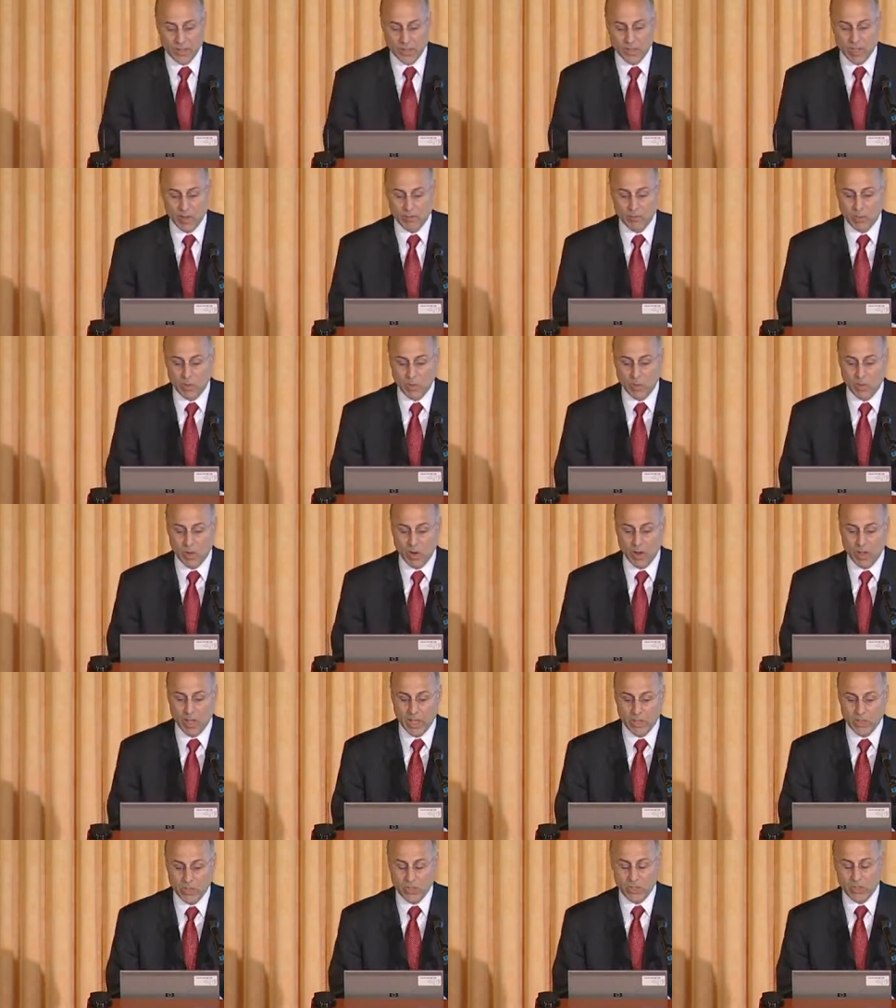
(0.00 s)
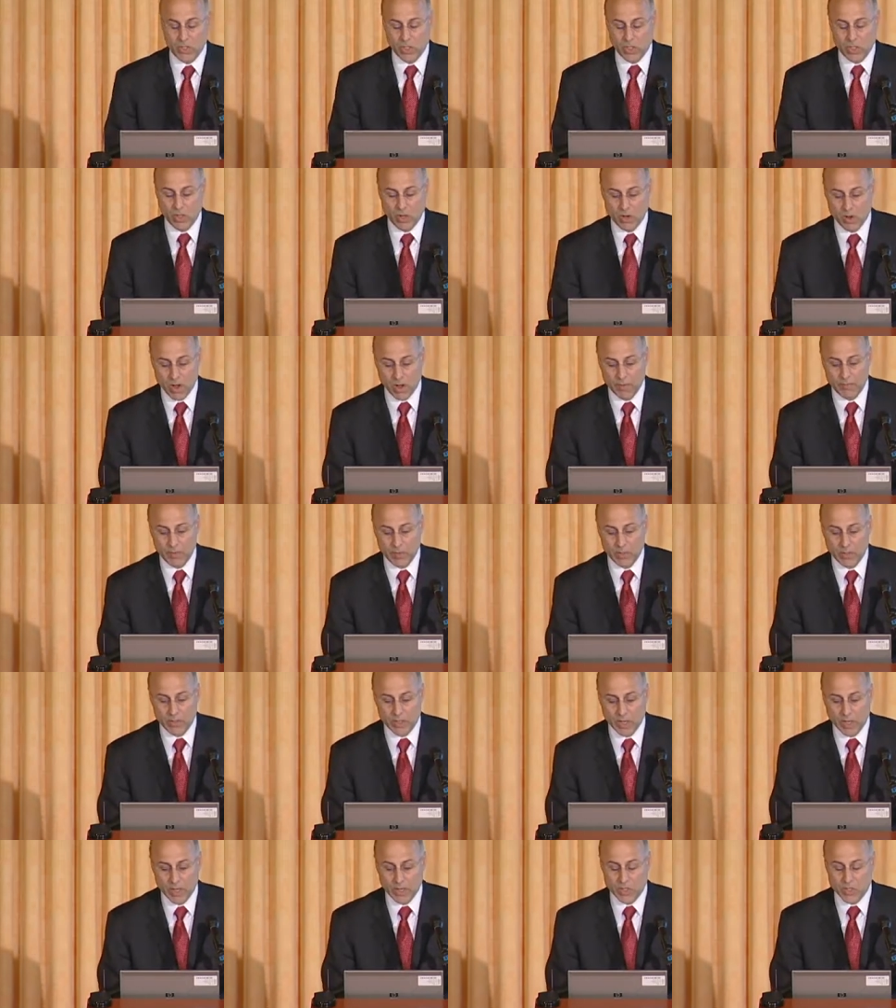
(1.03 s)
Devin McGraw, as she often
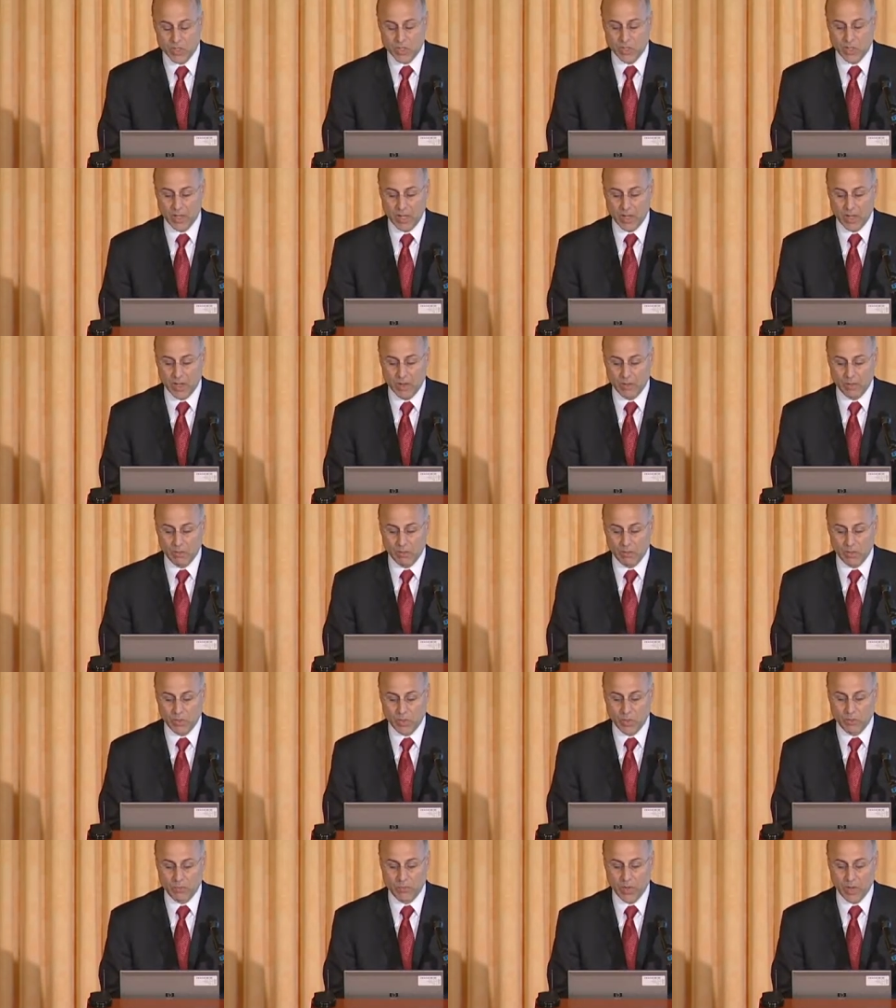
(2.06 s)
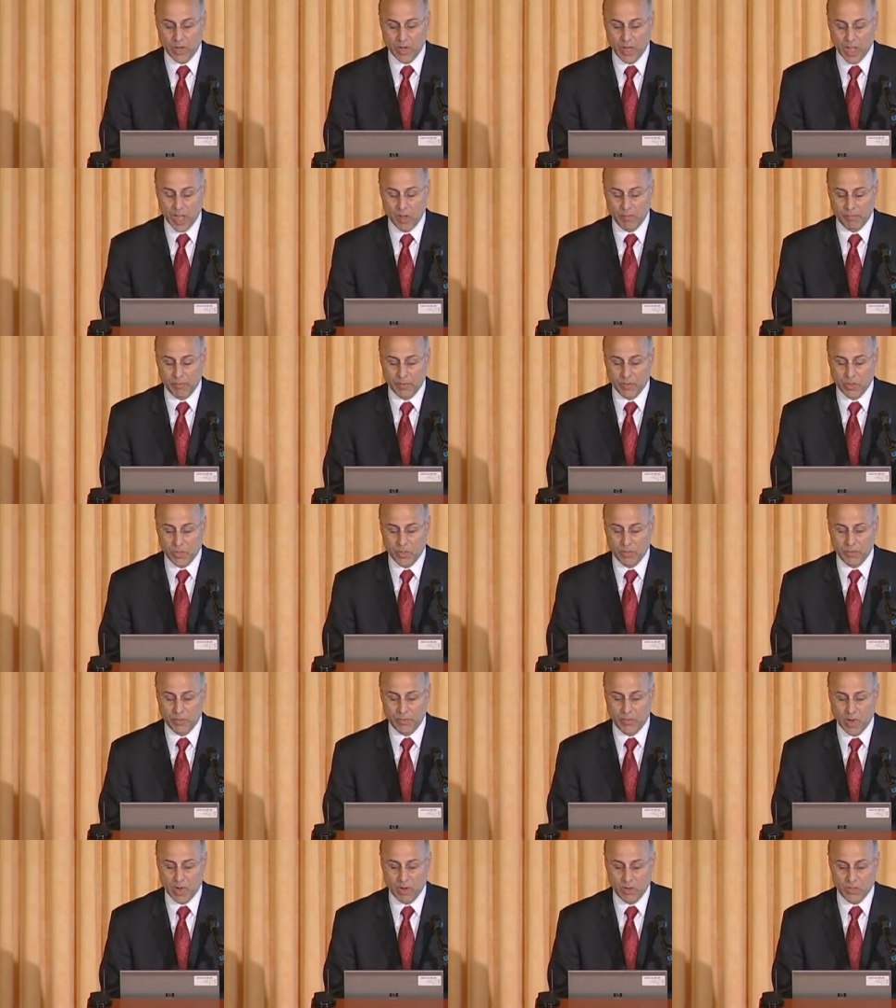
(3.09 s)
does, was very helpful
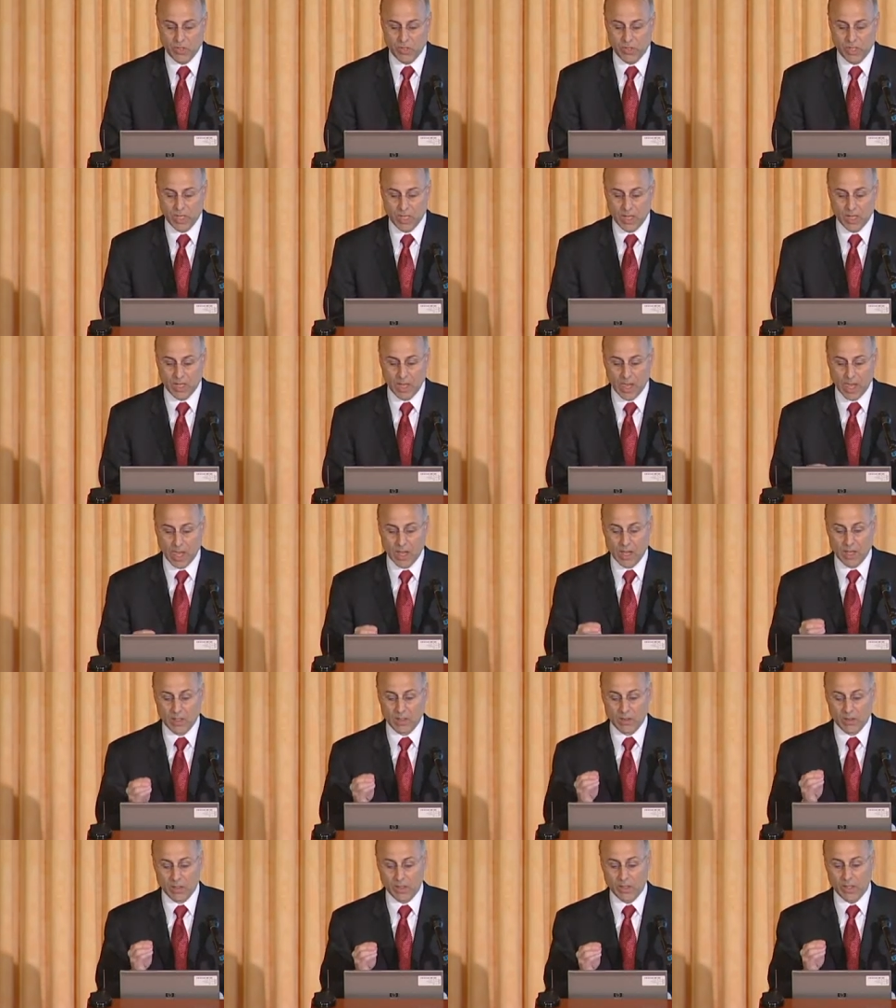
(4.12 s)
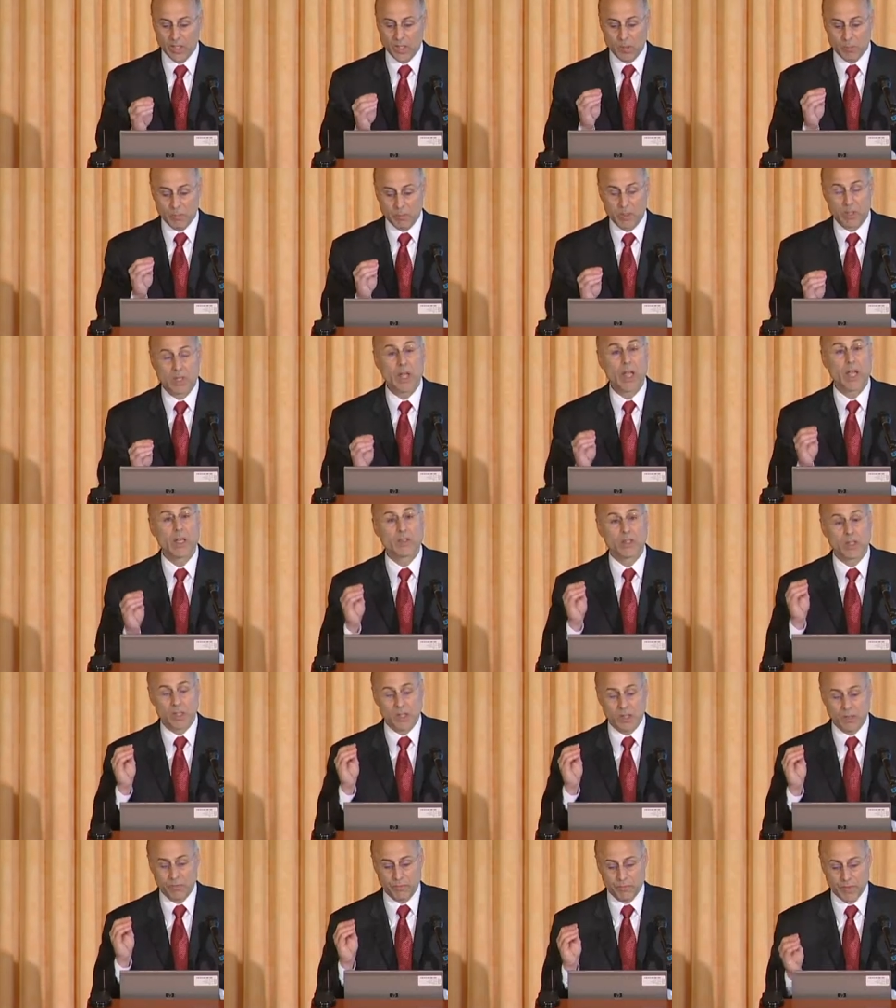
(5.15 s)
insofar as saying, look, HIPAA and high
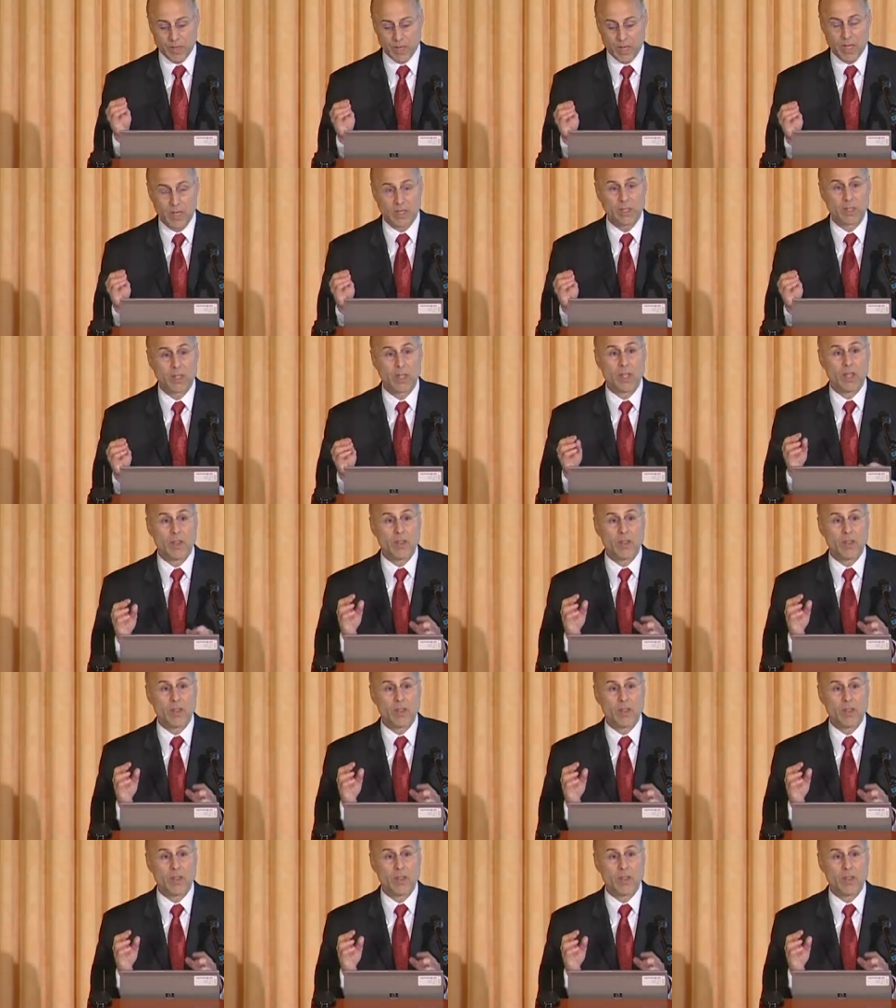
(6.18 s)
tech are fine.